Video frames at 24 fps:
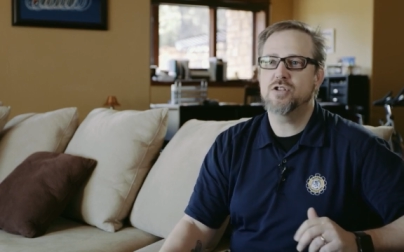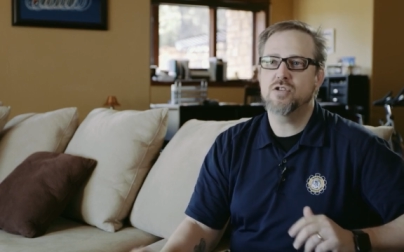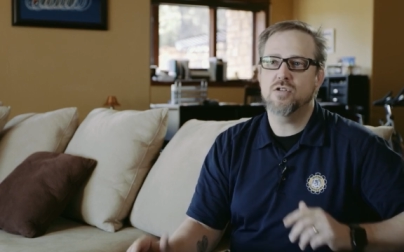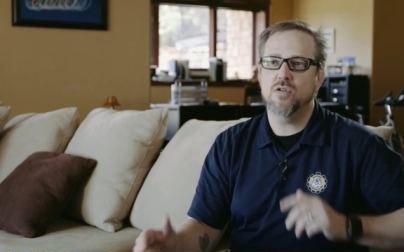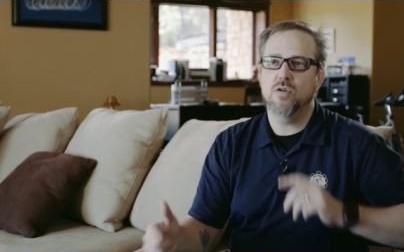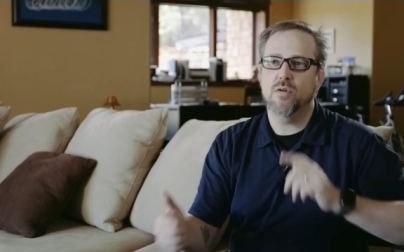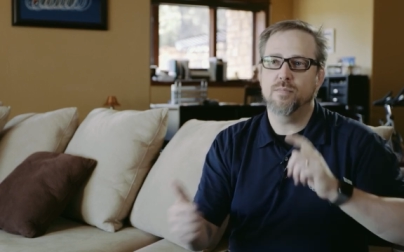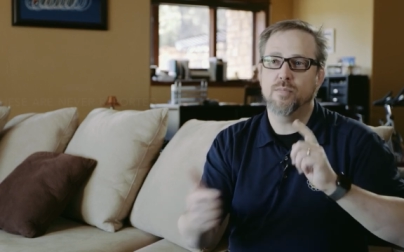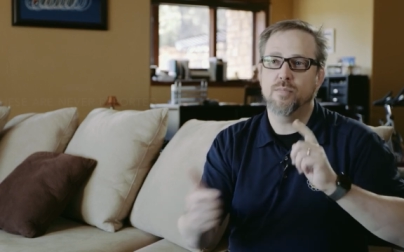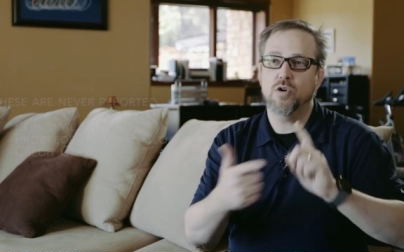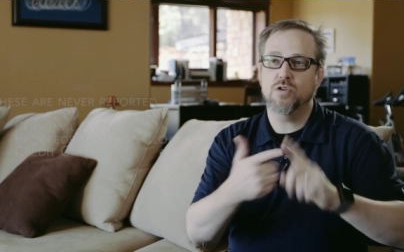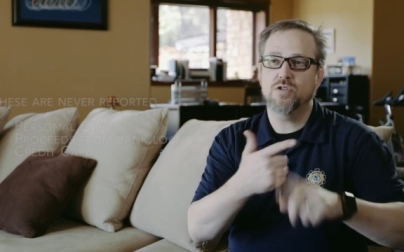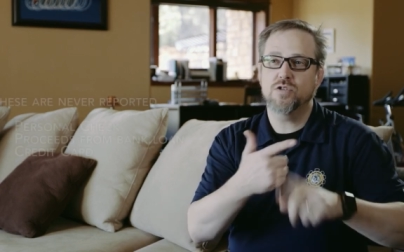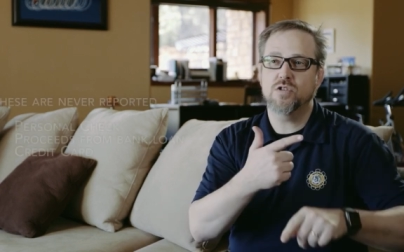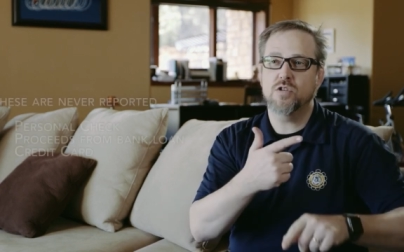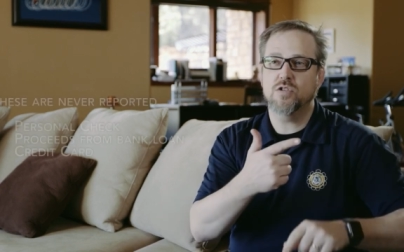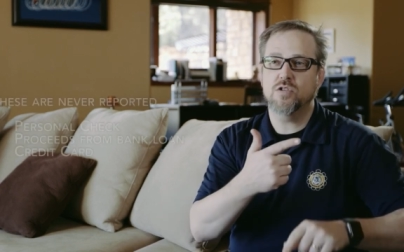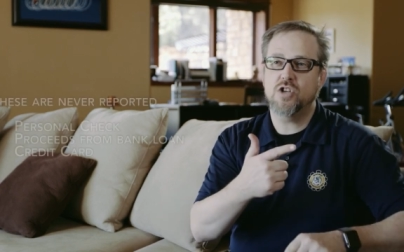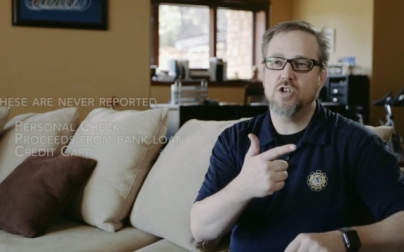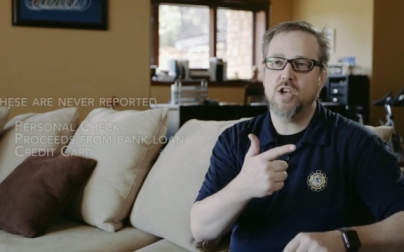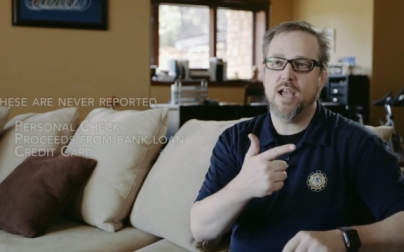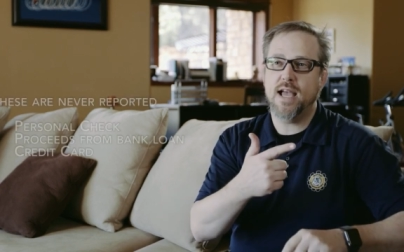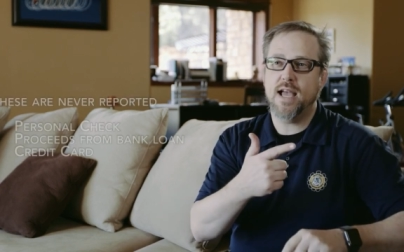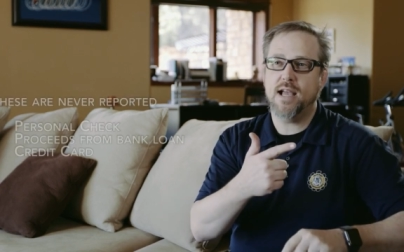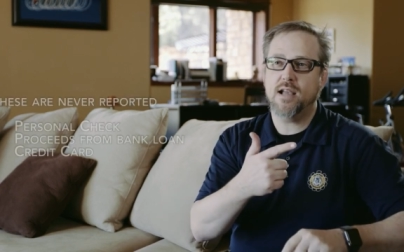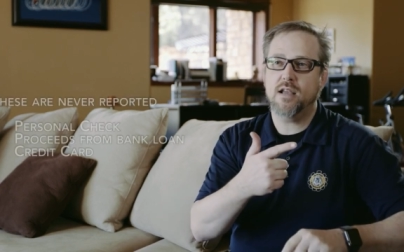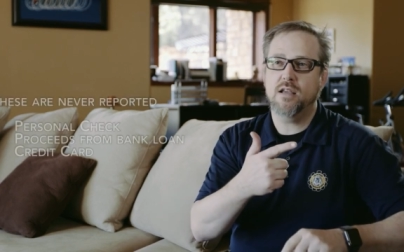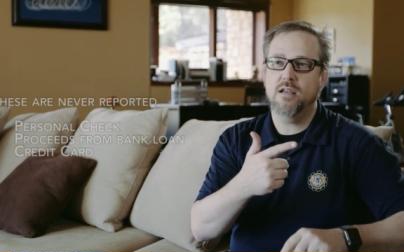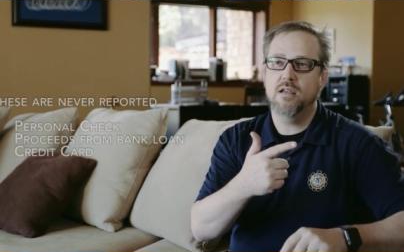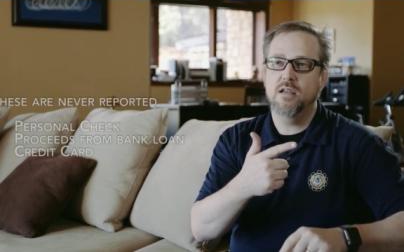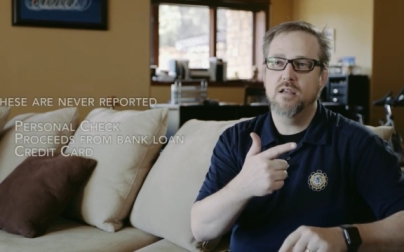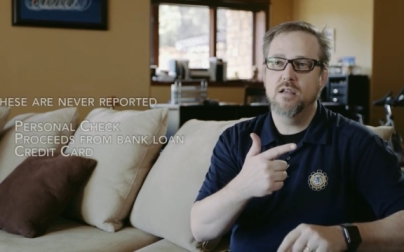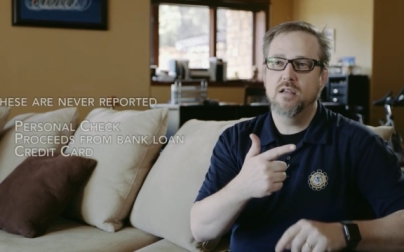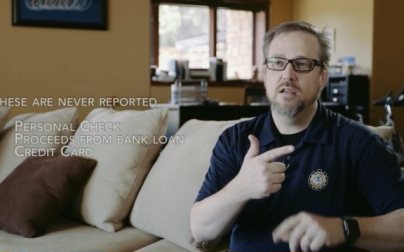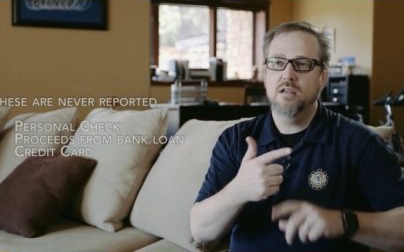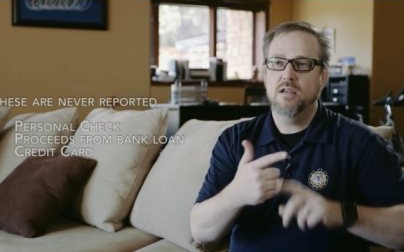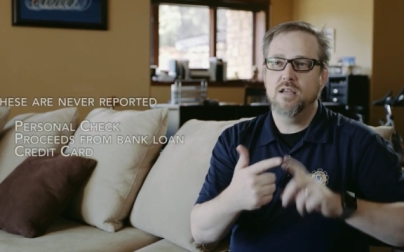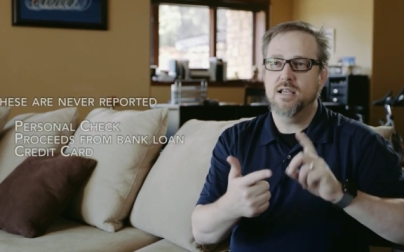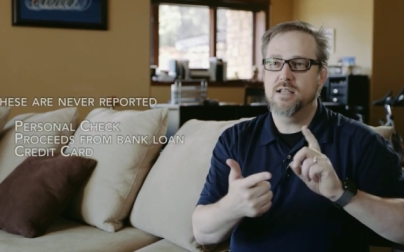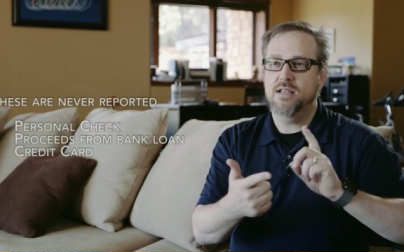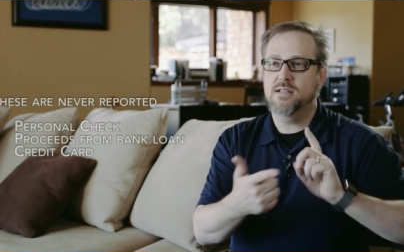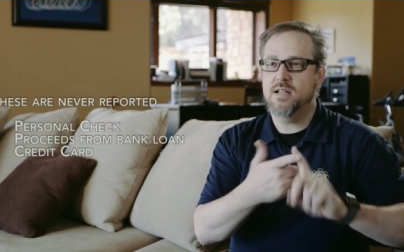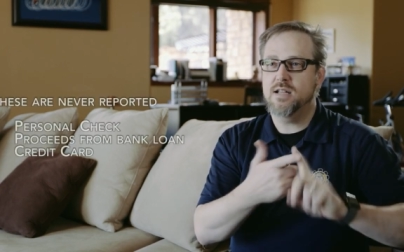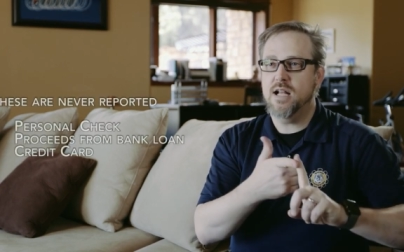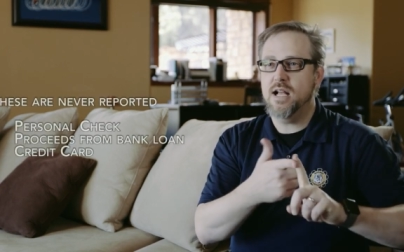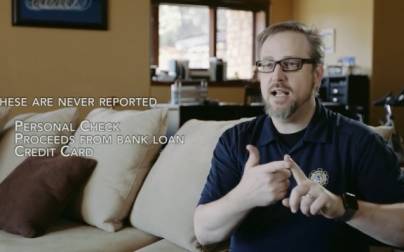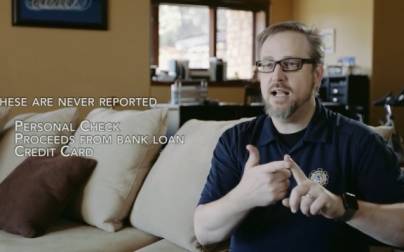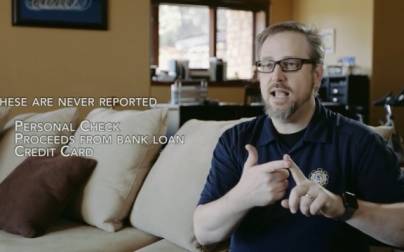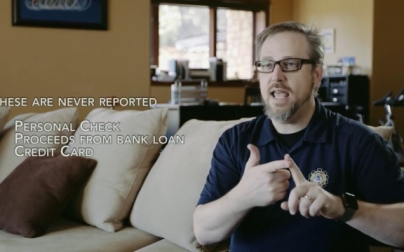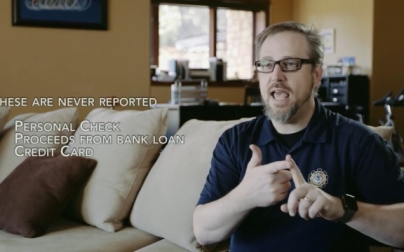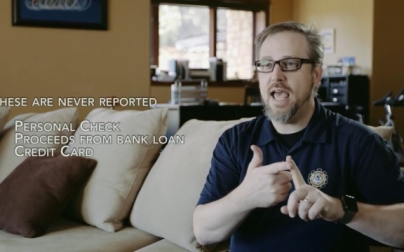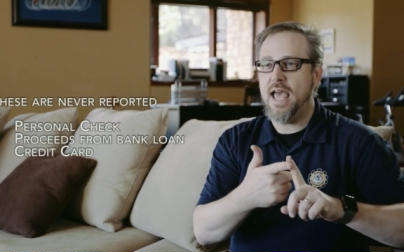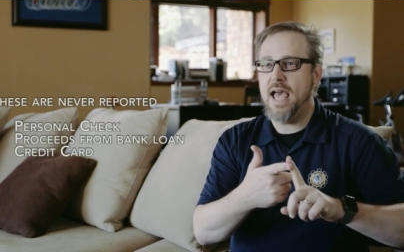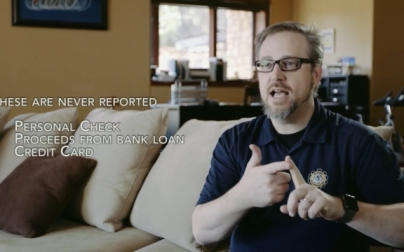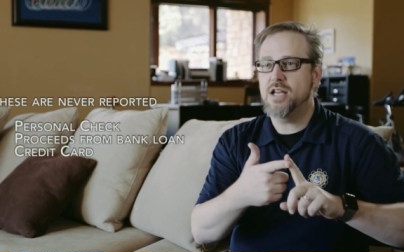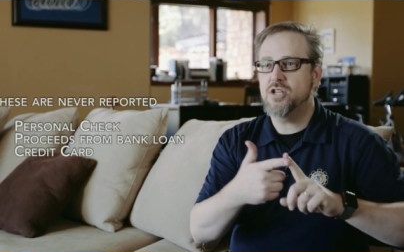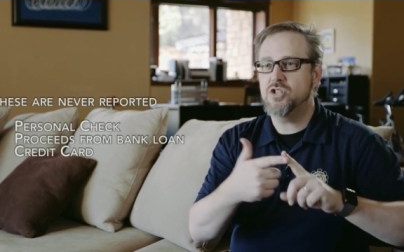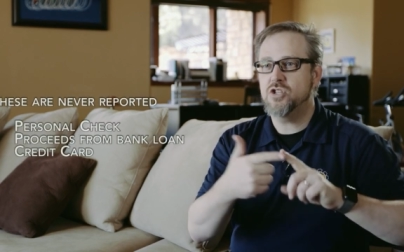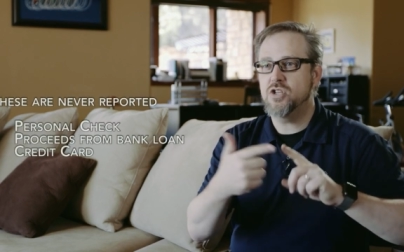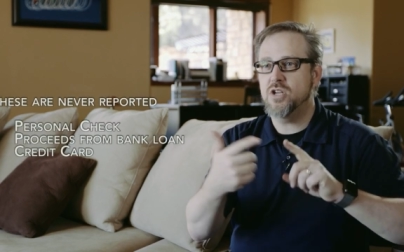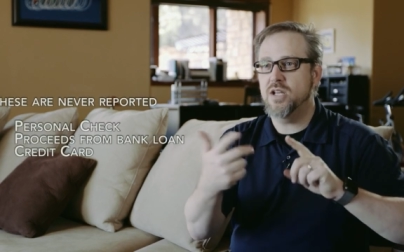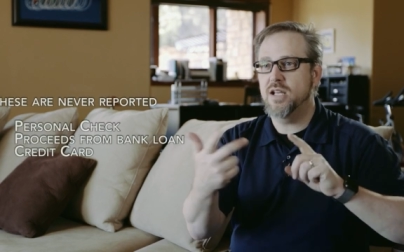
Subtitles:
So a personal check is not cash,